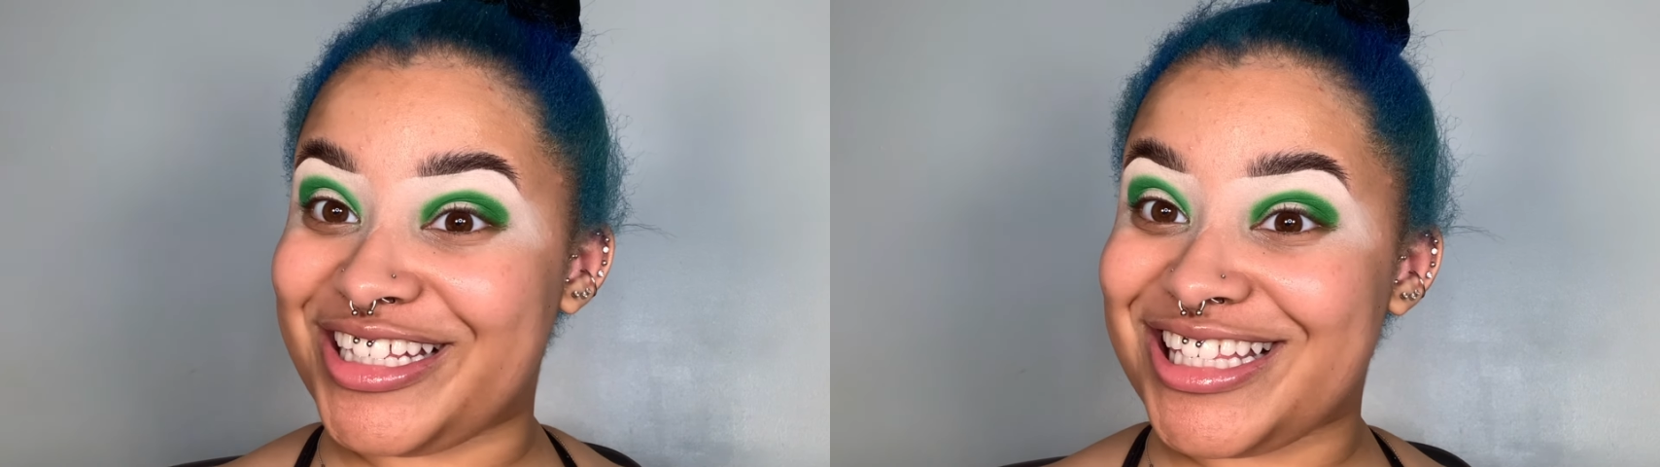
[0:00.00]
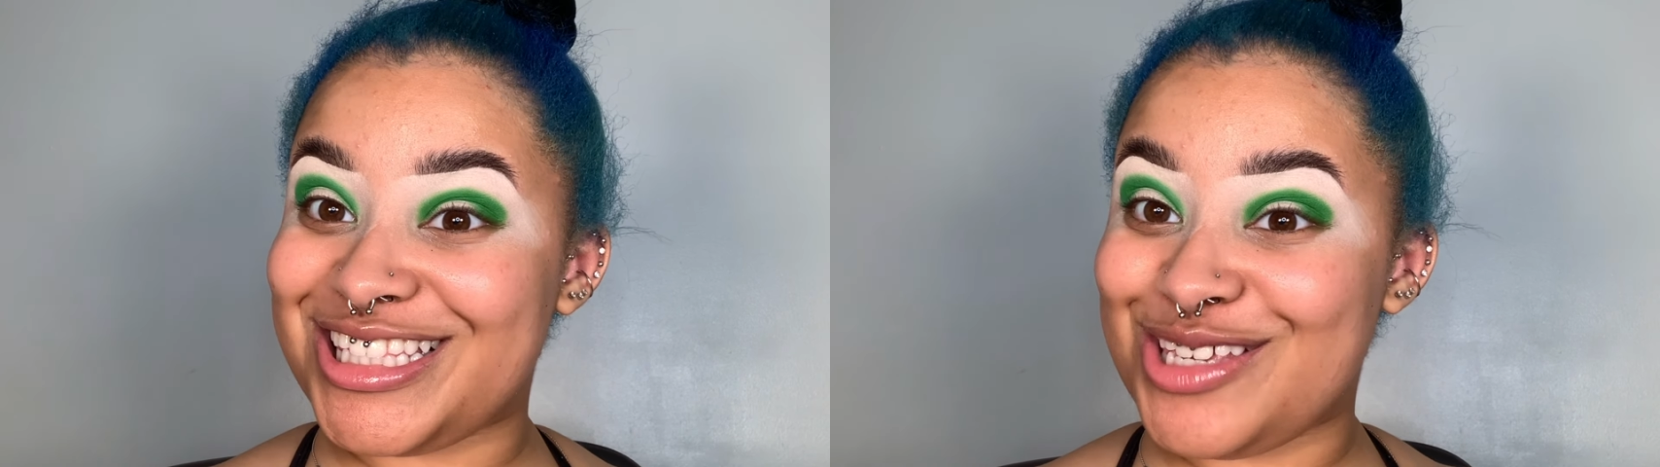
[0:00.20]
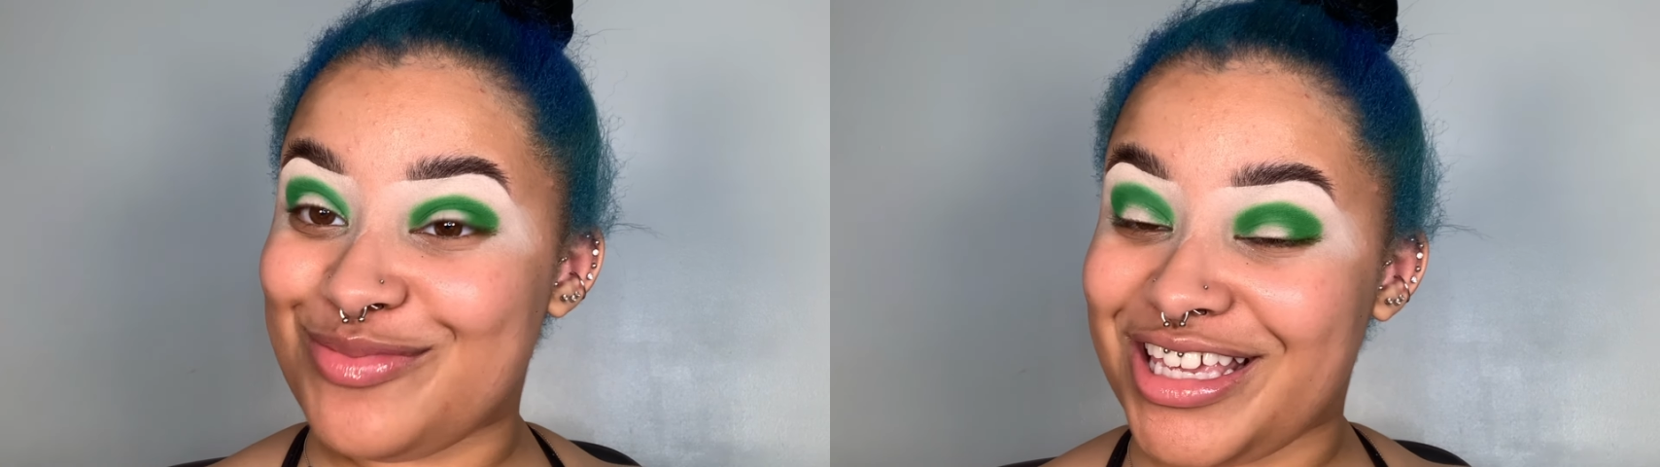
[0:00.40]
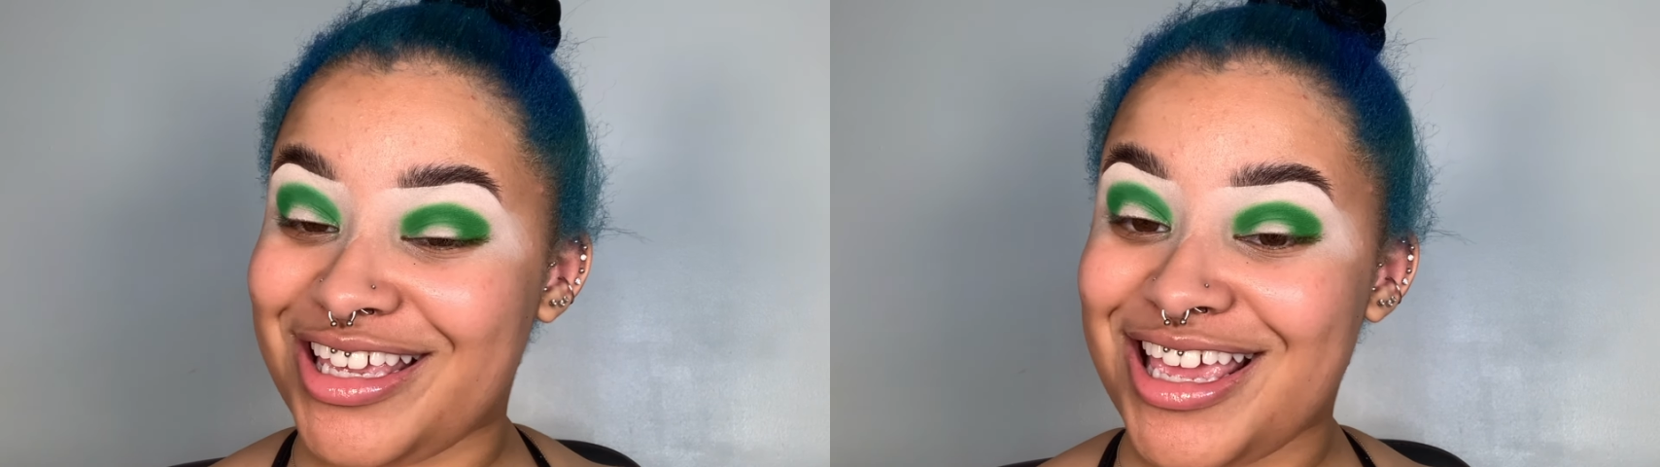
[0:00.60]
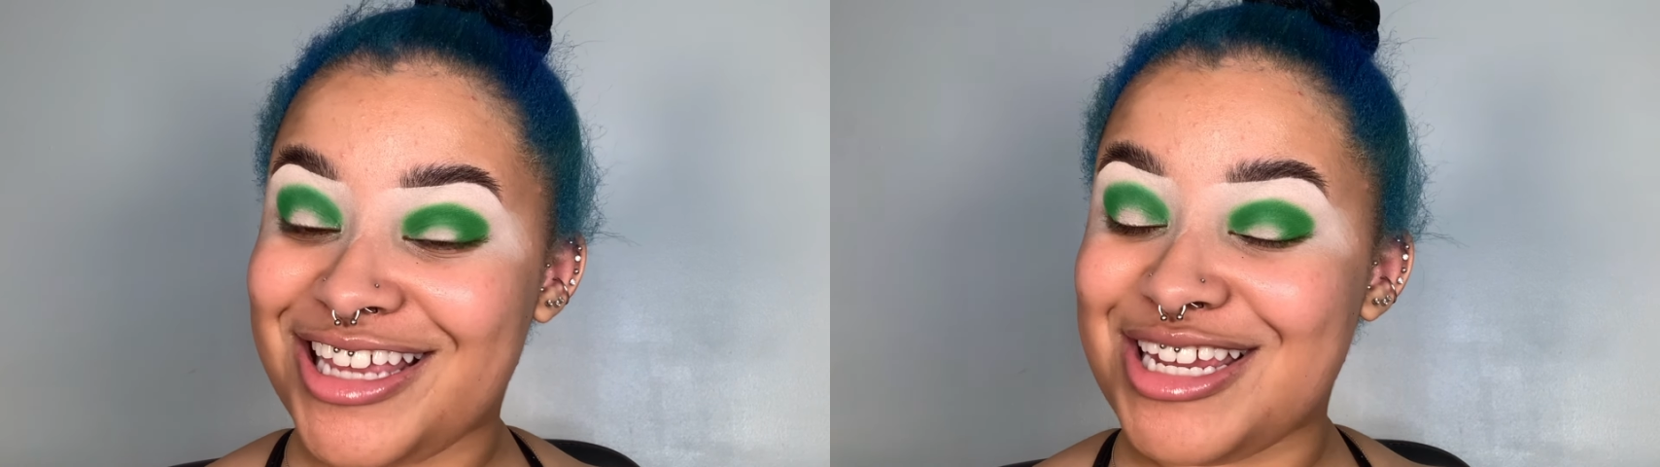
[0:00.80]
to see me
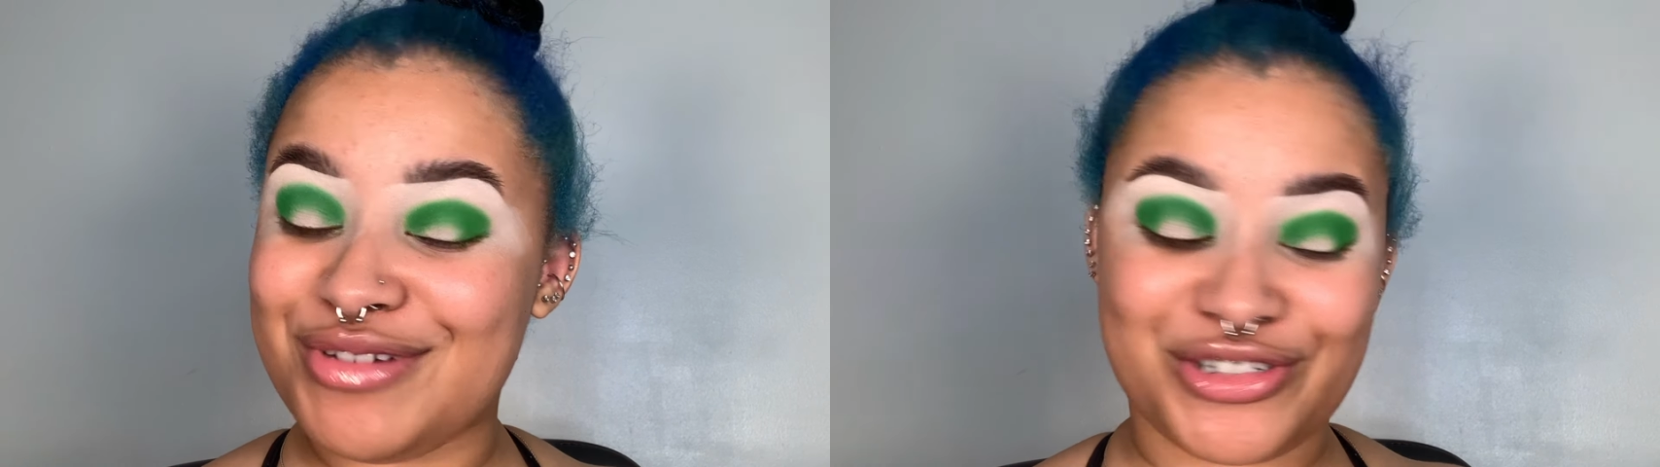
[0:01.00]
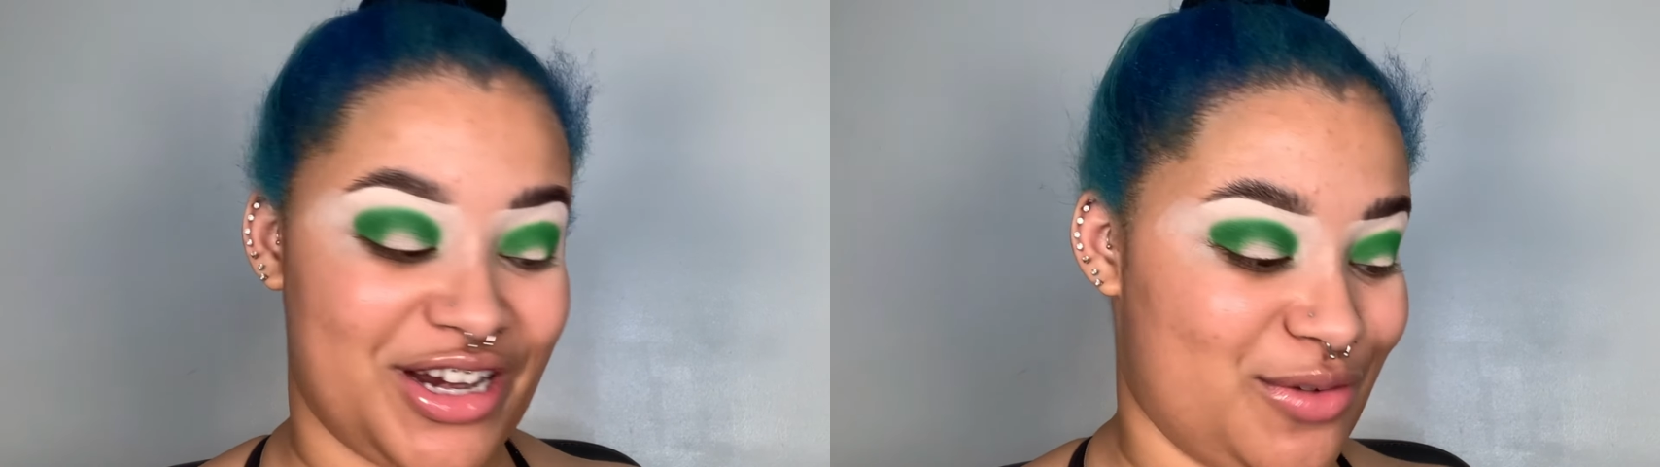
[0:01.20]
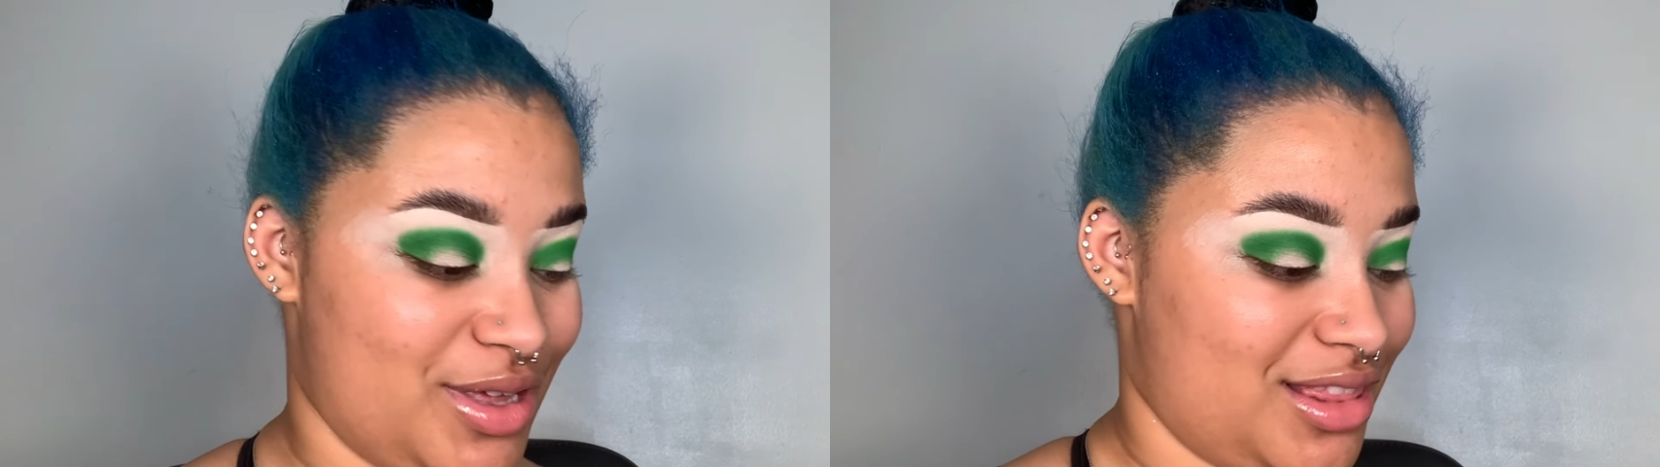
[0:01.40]
demonstrate it with.